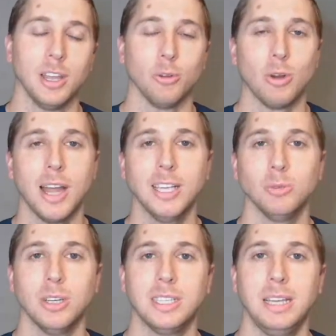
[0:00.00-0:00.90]
the
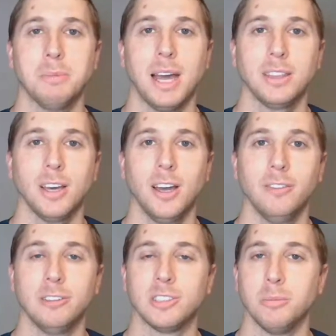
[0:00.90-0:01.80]
Rockies were a team I thought
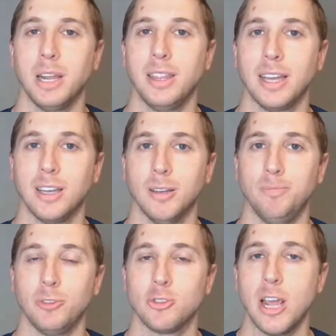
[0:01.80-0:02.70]
of as somebody that
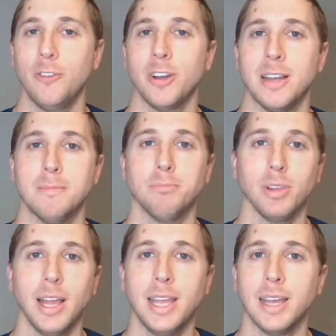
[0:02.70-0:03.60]
could trade for him,
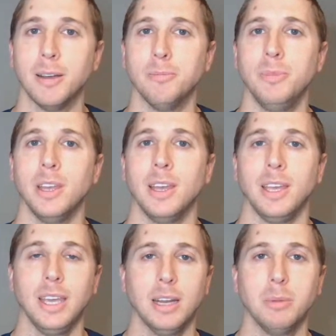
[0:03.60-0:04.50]
play him,
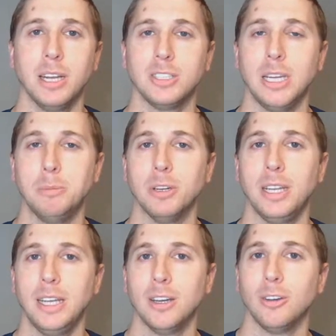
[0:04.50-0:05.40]
get him at a cheaper
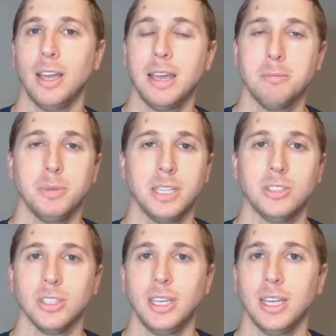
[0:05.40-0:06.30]
deal, and
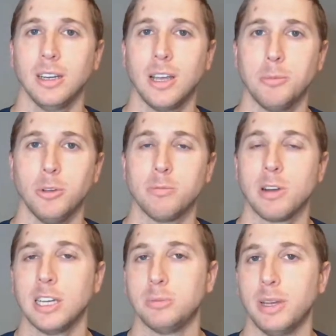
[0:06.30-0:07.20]
potentially get a couple of
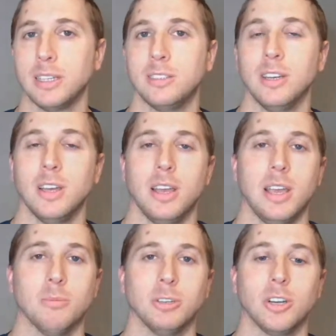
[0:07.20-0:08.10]
prospects
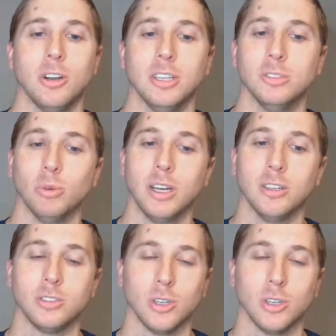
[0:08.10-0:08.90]
in return as well.